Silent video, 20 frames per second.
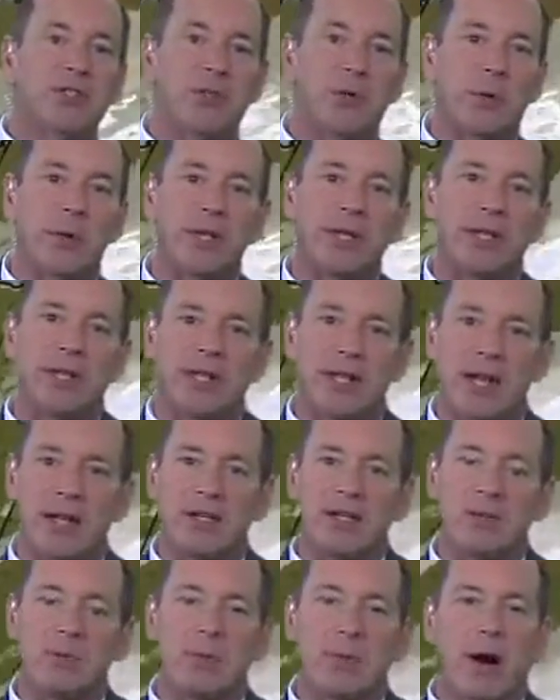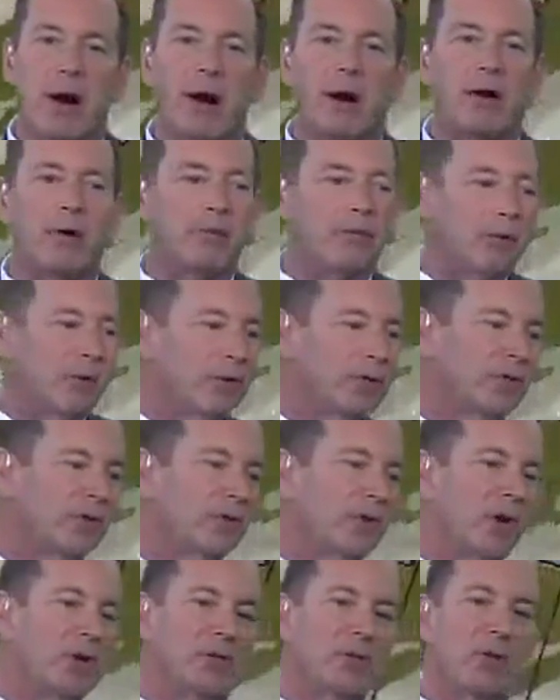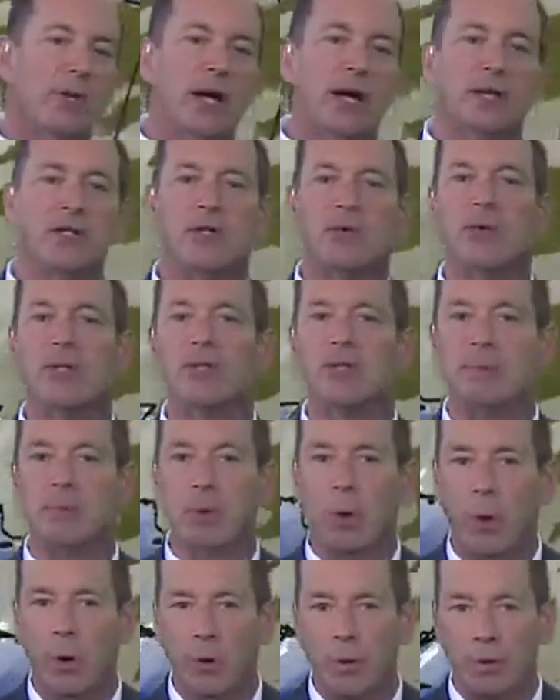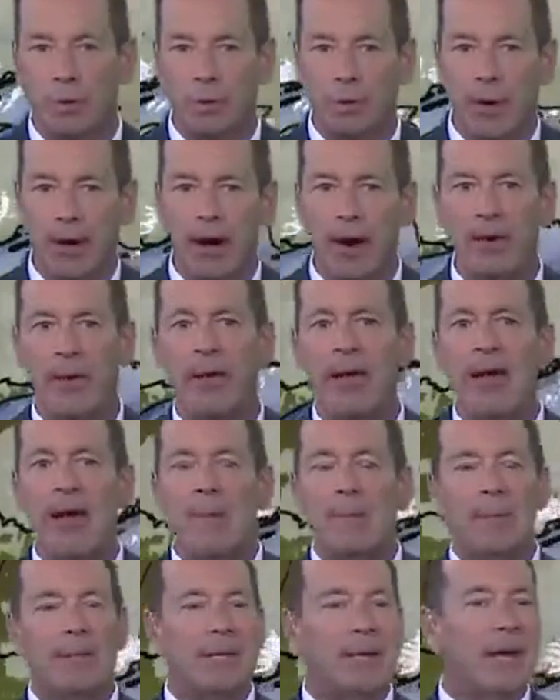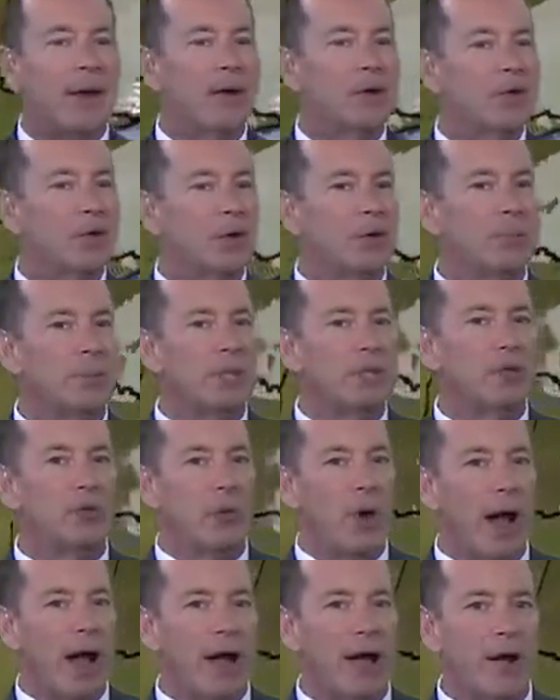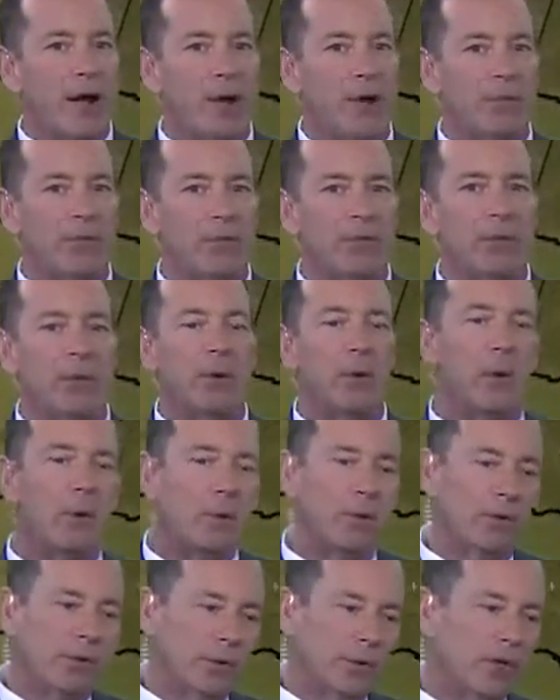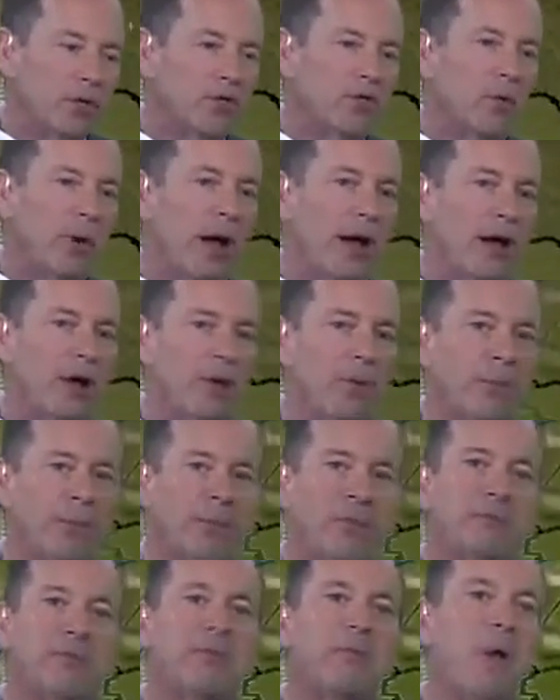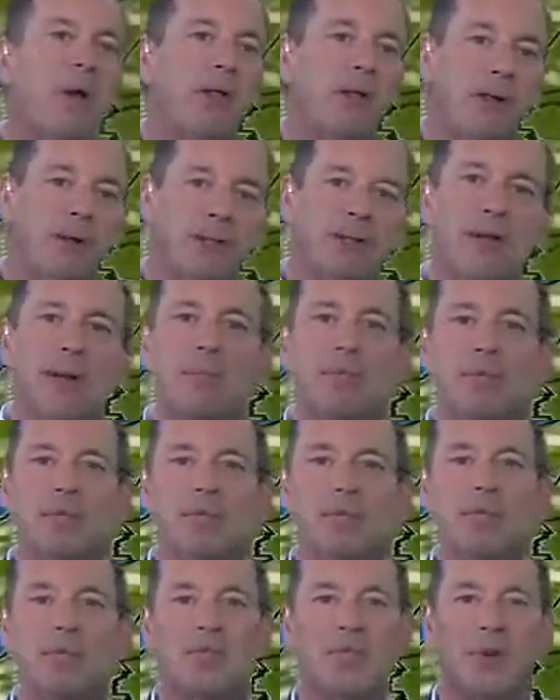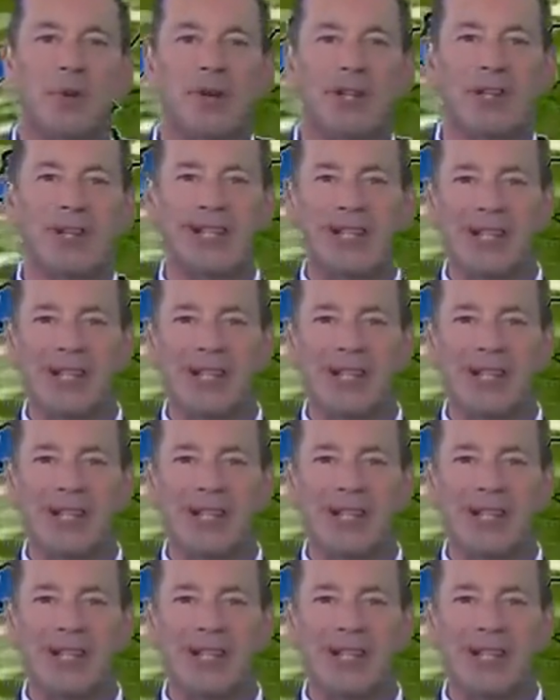during the day tomorrow. First of all, it's going to usher in some colder air, but the air is going to be drier. So colder and drier means falling temperatures during the